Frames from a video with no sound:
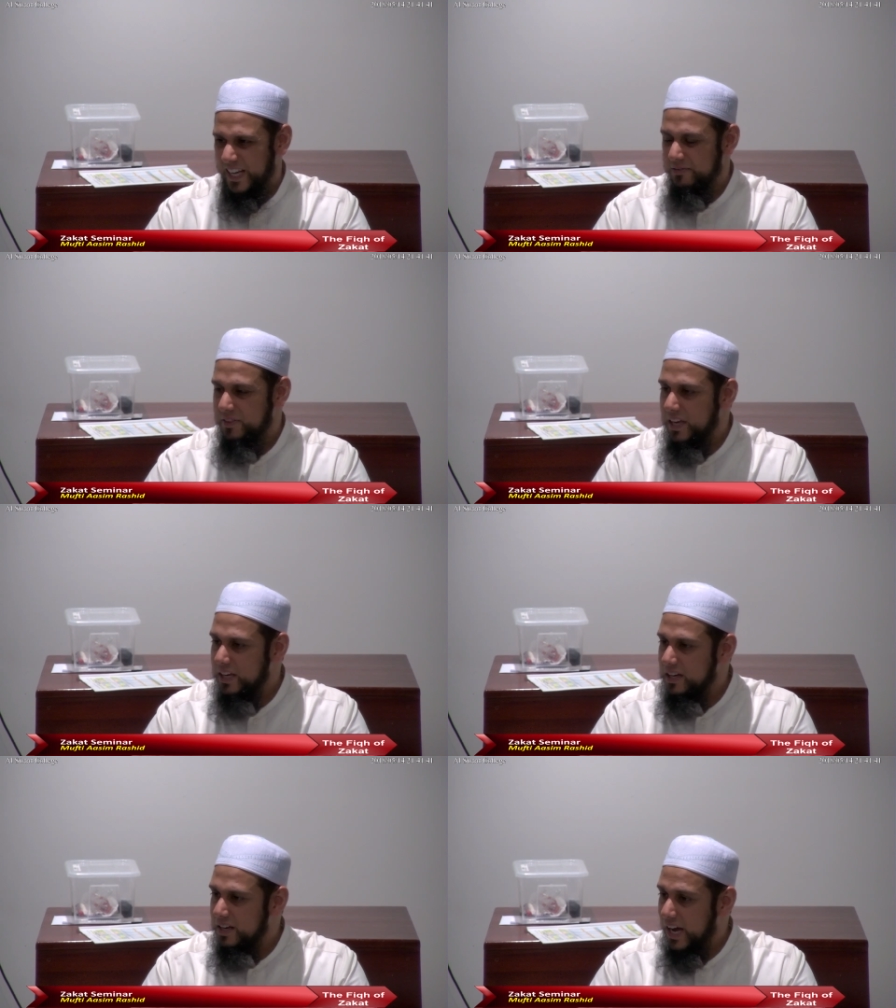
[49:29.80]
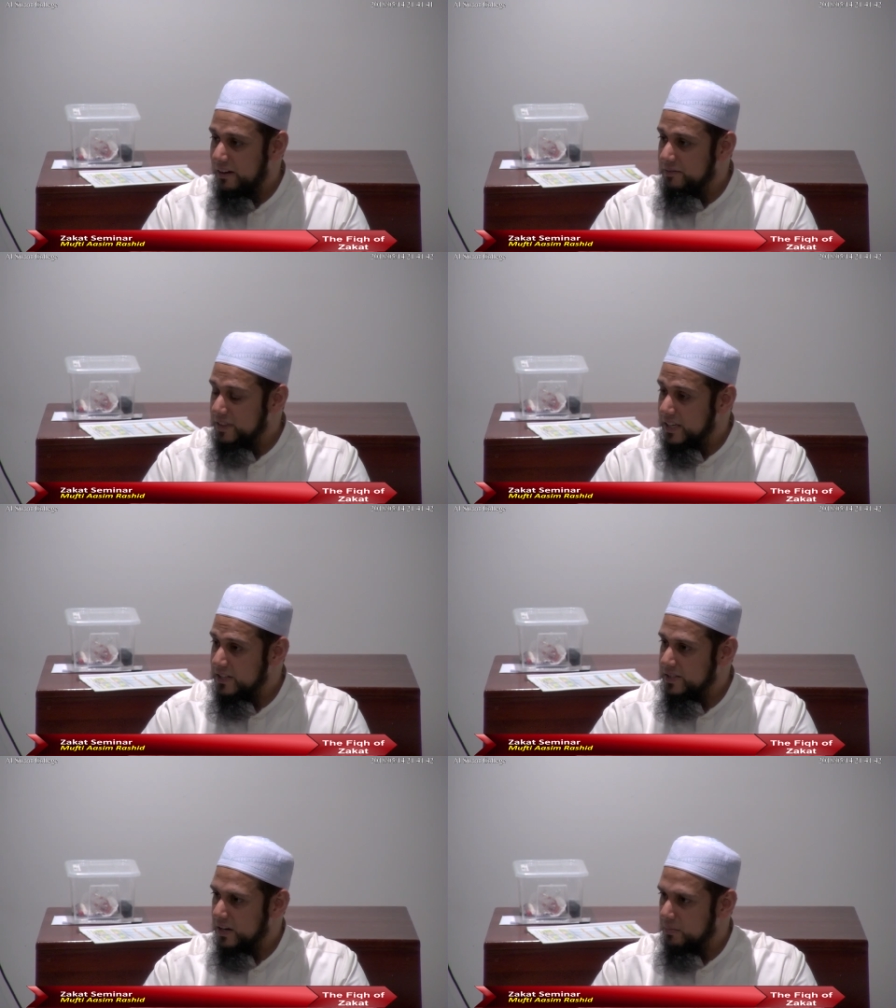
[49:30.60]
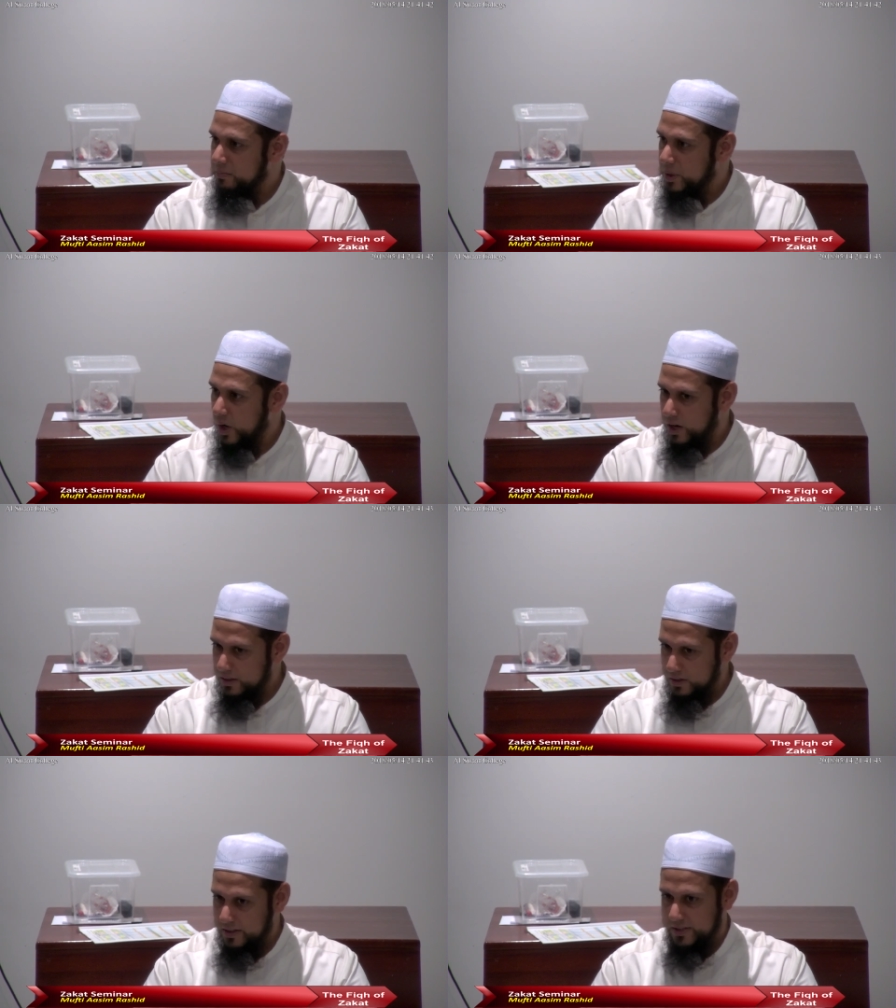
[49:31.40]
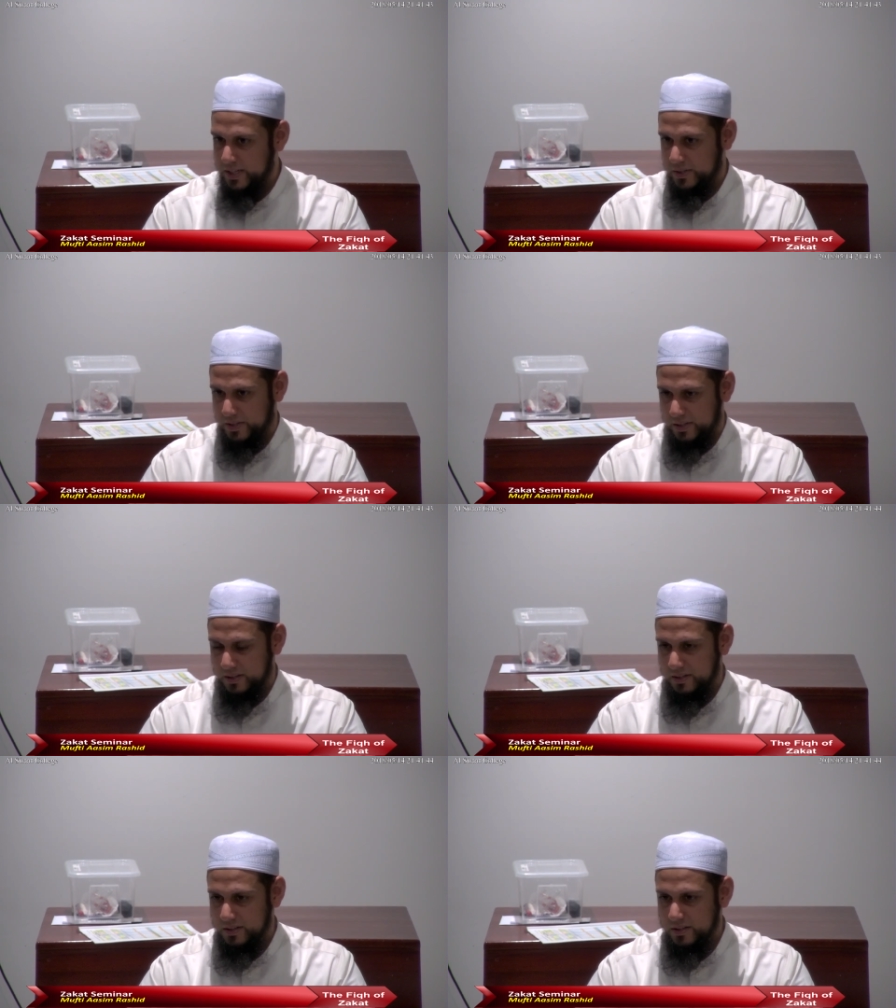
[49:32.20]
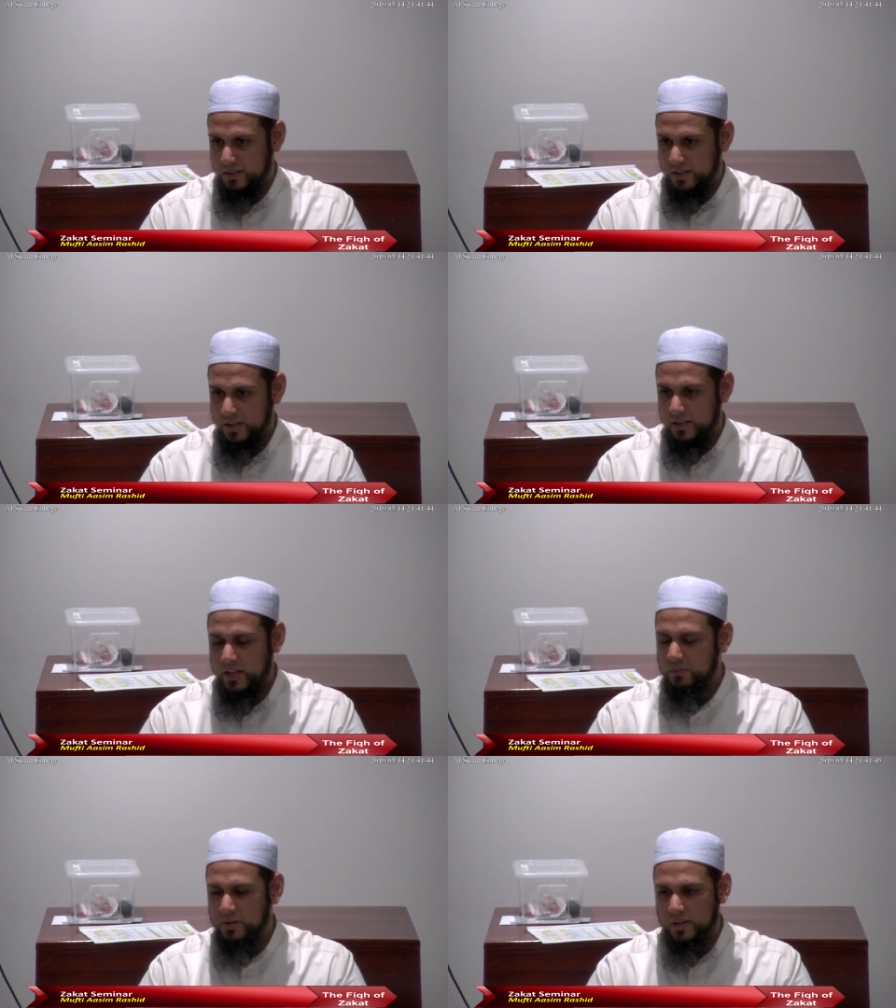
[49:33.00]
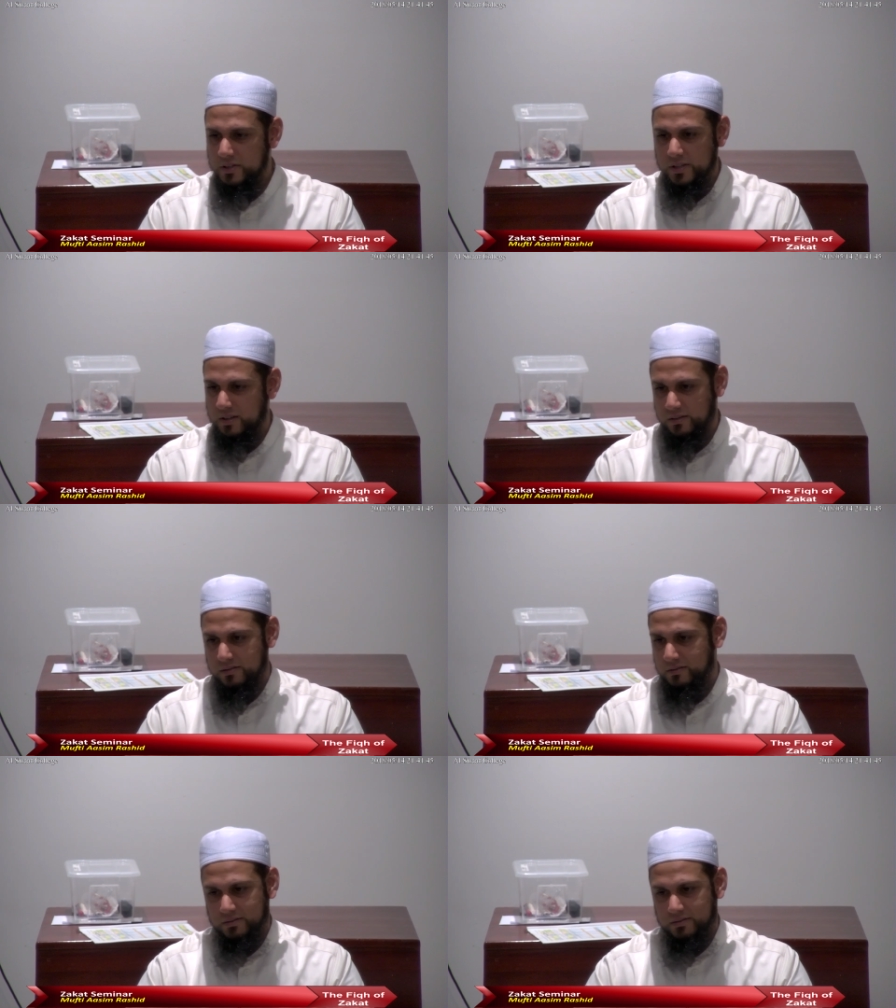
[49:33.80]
If they have things that are beyond their necessity, then we're going to say no.